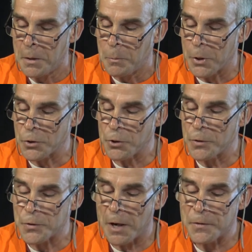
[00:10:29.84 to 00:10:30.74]
Picture
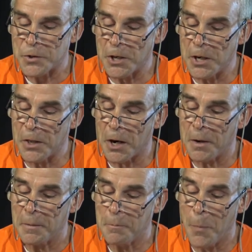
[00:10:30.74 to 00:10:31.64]
yourself sitting
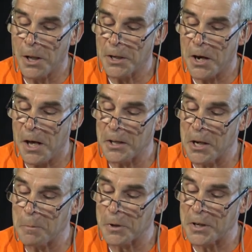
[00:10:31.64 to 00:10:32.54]
there, mulling all the
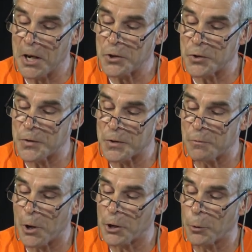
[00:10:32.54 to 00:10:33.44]
implications
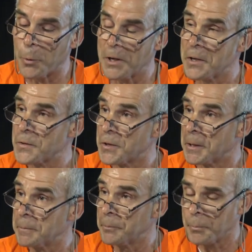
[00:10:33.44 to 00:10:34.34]
of what you're
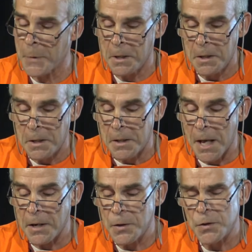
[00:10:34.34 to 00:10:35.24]
witnessing.
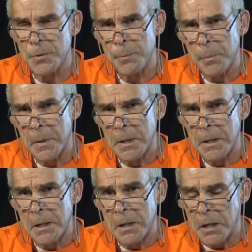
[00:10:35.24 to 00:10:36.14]
That is,
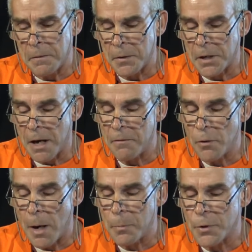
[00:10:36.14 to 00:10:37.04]
if a
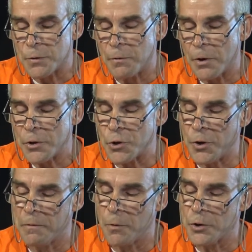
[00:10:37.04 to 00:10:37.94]
cover-upper's
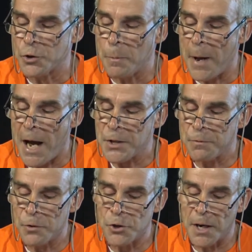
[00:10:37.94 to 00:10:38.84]
version of what should pass
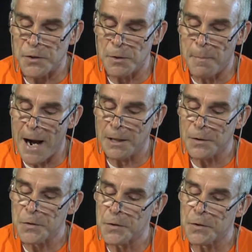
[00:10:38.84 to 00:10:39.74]
for checks and
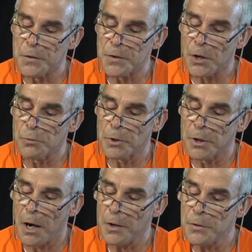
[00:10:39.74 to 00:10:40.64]
balances in such
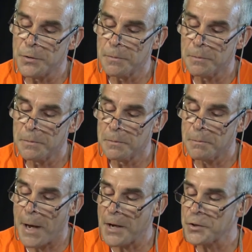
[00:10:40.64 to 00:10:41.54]
regards
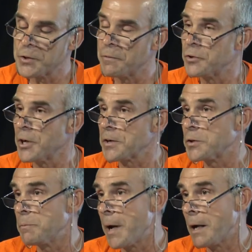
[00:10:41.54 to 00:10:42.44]
passes for
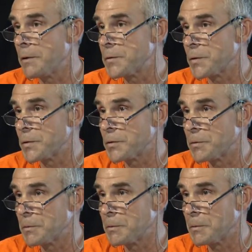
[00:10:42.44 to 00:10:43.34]
checks and
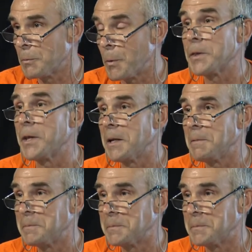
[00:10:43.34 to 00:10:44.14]
balances, what then?